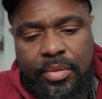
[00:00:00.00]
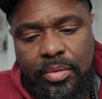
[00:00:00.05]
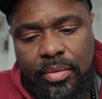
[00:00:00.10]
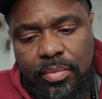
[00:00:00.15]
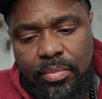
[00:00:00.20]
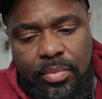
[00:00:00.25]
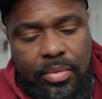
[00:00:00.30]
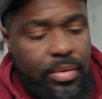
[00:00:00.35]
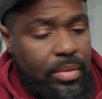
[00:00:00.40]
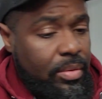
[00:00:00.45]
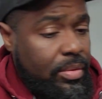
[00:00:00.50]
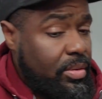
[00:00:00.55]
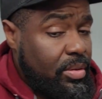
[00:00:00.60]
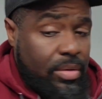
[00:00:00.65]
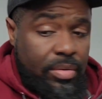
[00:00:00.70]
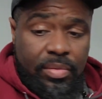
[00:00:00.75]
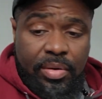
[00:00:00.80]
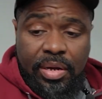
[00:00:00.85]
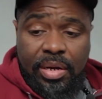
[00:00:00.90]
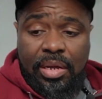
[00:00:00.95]
We're going
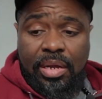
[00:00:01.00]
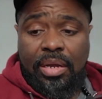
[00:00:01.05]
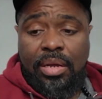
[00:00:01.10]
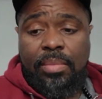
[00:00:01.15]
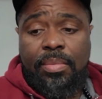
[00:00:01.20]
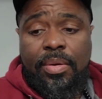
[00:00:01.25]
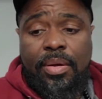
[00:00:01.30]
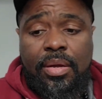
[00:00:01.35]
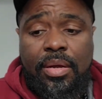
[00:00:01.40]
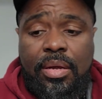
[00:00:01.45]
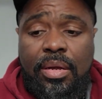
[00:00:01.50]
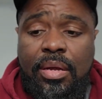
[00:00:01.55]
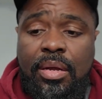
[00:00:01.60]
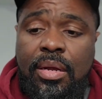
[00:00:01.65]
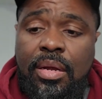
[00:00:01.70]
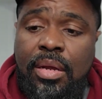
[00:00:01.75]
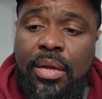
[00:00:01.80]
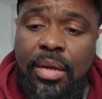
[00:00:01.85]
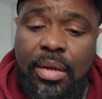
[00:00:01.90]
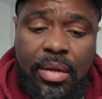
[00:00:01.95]
to grab
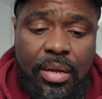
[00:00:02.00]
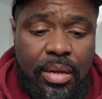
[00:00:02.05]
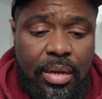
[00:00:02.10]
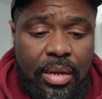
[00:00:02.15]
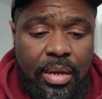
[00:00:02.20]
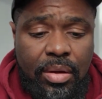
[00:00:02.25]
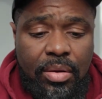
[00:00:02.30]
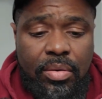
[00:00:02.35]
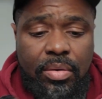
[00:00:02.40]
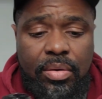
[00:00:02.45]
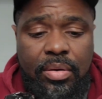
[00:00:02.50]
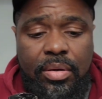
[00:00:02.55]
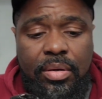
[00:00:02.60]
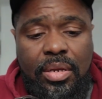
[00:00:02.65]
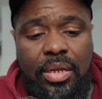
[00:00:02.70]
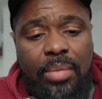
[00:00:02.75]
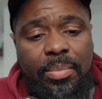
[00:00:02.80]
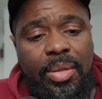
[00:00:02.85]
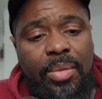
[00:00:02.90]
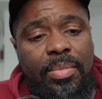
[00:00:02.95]
our
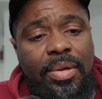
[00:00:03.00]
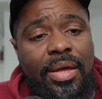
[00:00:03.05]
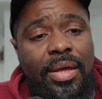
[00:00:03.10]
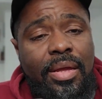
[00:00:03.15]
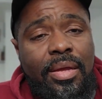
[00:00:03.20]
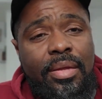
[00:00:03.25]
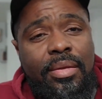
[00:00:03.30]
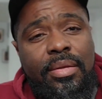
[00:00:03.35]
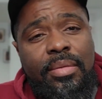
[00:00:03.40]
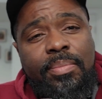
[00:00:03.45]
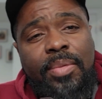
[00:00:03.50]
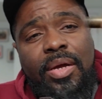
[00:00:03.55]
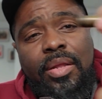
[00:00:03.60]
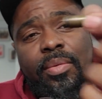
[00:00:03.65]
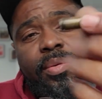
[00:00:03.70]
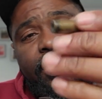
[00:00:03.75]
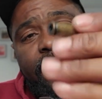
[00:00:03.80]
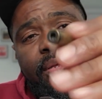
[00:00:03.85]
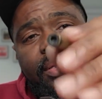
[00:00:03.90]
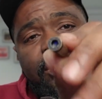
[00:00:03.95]
dummy mag, and by the
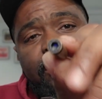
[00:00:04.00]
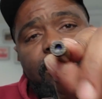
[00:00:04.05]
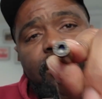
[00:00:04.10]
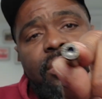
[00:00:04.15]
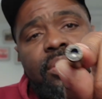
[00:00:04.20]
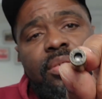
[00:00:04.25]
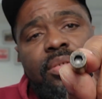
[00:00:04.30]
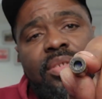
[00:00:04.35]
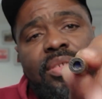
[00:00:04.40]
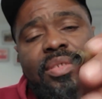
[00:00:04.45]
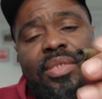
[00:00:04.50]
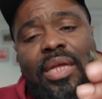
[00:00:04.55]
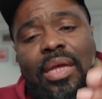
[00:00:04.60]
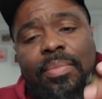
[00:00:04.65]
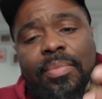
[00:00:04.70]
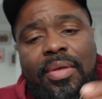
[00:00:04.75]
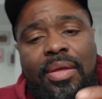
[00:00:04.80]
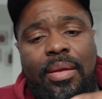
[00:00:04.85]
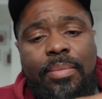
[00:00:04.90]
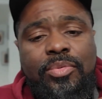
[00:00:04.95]
way, these are
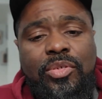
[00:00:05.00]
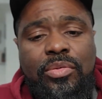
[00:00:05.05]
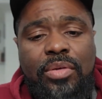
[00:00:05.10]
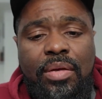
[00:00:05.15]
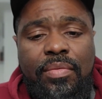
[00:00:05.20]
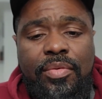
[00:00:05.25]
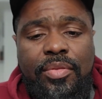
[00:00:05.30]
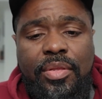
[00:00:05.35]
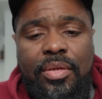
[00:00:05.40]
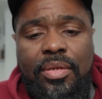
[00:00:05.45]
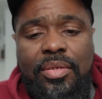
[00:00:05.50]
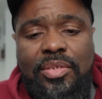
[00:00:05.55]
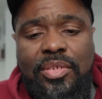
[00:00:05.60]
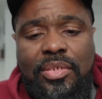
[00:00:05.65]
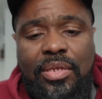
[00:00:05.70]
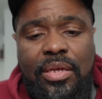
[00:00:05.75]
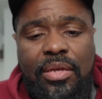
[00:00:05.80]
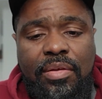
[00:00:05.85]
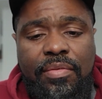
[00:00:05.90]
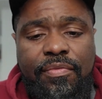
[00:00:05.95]
snap caps, so everything is
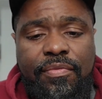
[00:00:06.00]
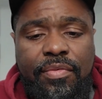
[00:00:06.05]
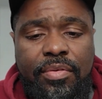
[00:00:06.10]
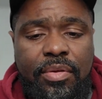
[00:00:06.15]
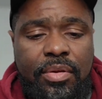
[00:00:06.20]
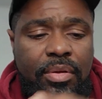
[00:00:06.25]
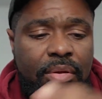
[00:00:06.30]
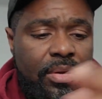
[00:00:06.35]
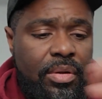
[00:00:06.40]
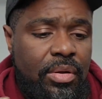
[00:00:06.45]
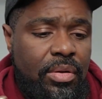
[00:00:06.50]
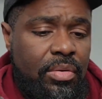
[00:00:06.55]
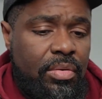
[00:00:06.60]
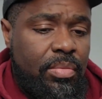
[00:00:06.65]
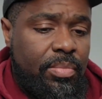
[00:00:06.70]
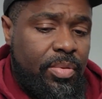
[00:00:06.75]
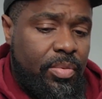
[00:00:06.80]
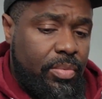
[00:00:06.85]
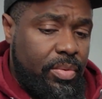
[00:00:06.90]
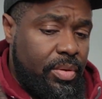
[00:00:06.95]
safe.
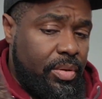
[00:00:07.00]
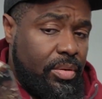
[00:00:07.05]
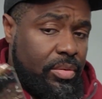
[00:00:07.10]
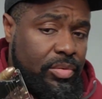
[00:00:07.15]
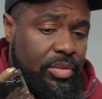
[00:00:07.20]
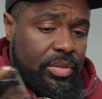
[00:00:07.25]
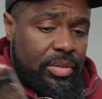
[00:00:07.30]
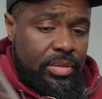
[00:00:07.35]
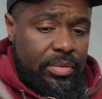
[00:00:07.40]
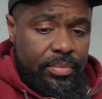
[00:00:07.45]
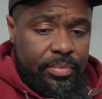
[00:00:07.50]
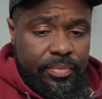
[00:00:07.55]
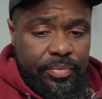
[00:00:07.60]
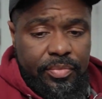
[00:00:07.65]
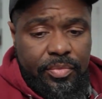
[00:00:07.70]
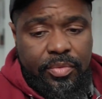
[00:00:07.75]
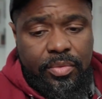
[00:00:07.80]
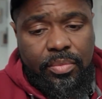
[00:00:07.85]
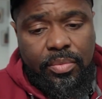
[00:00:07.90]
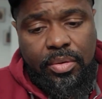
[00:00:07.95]
I'll put one of those in.
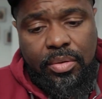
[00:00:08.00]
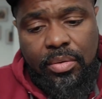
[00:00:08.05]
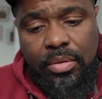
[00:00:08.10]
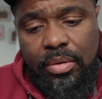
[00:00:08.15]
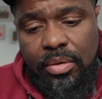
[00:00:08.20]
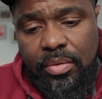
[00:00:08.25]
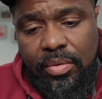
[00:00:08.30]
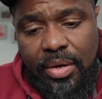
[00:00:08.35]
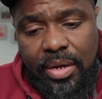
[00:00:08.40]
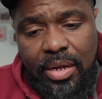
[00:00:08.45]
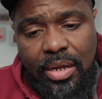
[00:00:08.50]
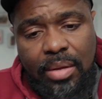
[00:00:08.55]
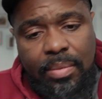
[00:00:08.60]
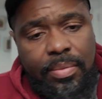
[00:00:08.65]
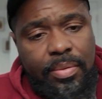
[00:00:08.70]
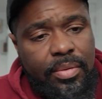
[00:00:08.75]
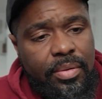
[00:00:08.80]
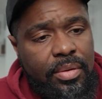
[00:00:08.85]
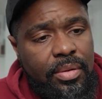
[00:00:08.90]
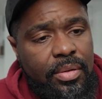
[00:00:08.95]
we're going to
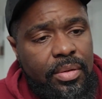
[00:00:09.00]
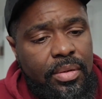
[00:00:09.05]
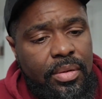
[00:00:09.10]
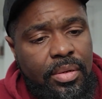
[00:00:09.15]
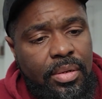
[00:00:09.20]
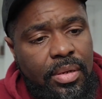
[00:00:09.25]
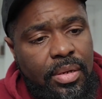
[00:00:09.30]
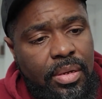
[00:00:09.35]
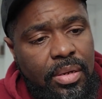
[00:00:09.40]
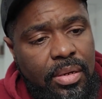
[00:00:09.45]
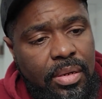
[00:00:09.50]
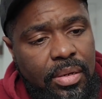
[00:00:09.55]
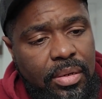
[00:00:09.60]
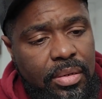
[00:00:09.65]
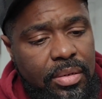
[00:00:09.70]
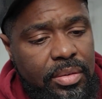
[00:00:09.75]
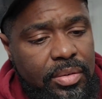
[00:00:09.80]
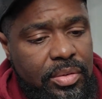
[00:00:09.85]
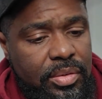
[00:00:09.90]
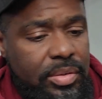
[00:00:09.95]
grab,
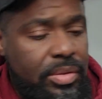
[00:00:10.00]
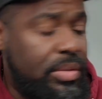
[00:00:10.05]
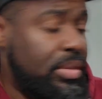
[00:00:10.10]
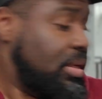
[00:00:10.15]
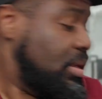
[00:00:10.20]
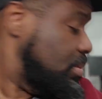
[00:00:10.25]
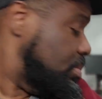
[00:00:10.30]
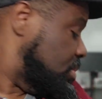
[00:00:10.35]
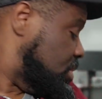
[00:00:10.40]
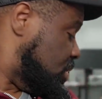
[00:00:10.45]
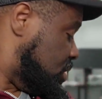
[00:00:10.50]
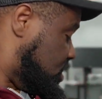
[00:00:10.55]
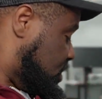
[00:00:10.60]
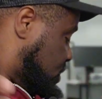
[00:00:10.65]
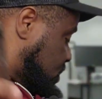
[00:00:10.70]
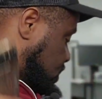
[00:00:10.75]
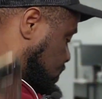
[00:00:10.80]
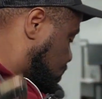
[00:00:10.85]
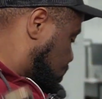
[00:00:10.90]
this is not my,